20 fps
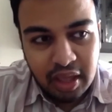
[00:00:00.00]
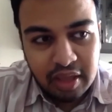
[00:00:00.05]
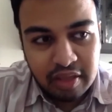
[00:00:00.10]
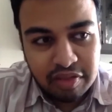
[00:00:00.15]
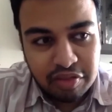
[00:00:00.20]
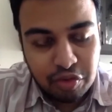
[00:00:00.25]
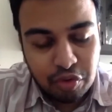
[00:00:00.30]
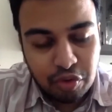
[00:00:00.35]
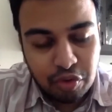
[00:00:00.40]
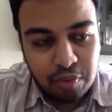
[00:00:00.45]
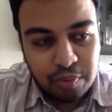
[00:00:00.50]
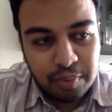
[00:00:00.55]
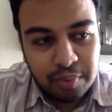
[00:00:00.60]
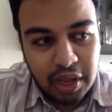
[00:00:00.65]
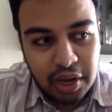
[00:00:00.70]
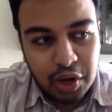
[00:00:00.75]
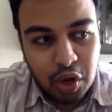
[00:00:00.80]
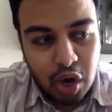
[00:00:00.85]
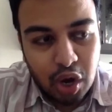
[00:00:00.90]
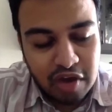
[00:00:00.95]
so
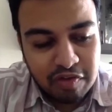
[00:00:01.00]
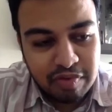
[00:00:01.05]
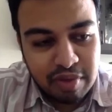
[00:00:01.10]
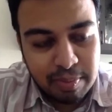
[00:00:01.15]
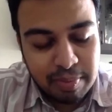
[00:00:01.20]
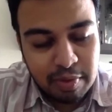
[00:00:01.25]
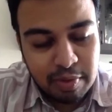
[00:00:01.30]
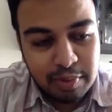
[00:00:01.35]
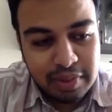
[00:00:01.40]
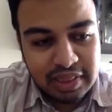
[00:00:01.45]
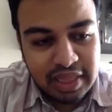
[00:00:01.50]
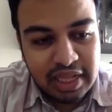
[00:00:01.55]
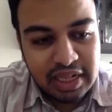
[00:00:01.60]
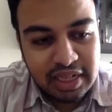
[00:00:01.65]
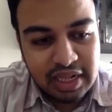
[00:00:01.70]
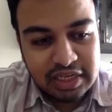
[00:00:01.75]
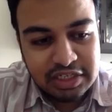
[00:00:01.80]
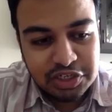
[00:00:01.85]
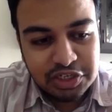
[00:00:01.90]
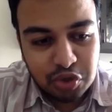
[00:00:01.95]
a lot of people will
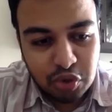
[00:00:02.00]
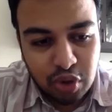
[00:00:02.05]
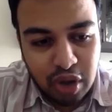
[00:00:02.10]
think that,